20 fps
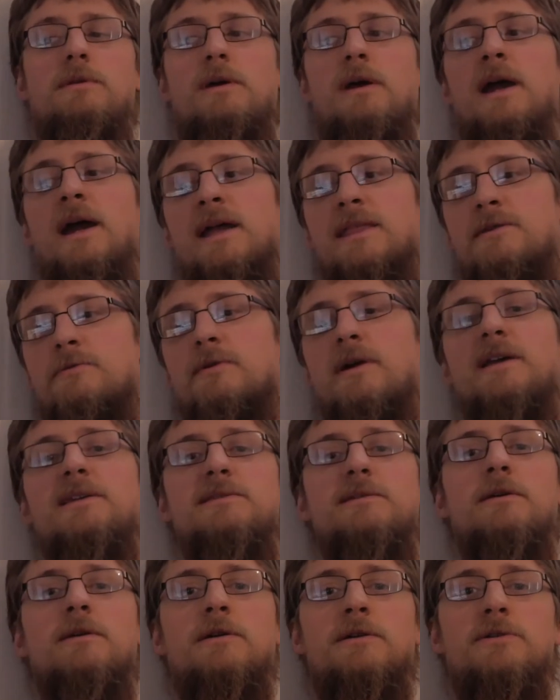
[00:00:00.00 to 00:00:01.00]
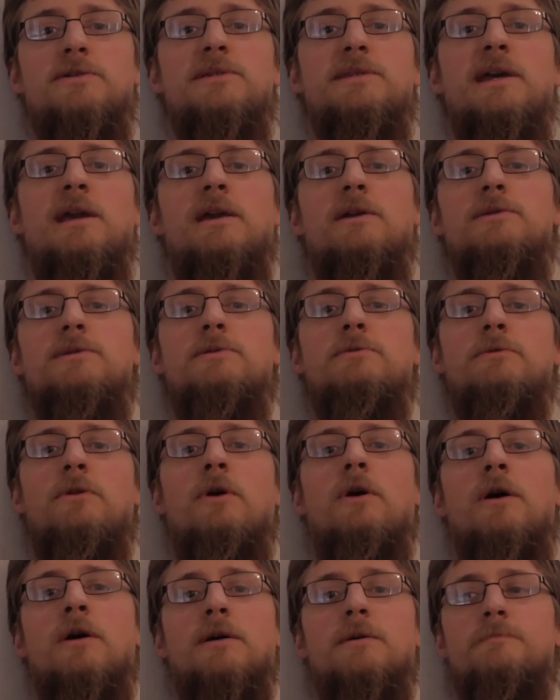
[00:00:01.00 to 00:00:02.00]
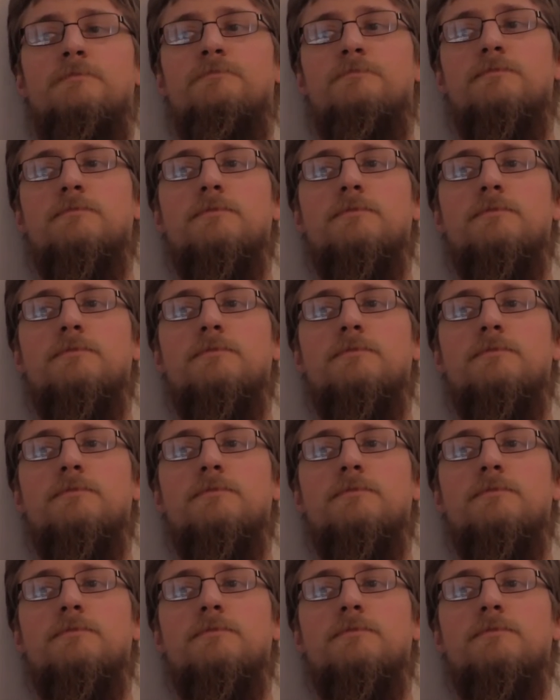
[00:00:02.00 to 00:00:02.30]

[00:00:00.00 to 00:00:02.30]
All right, the rice cooker's taking too long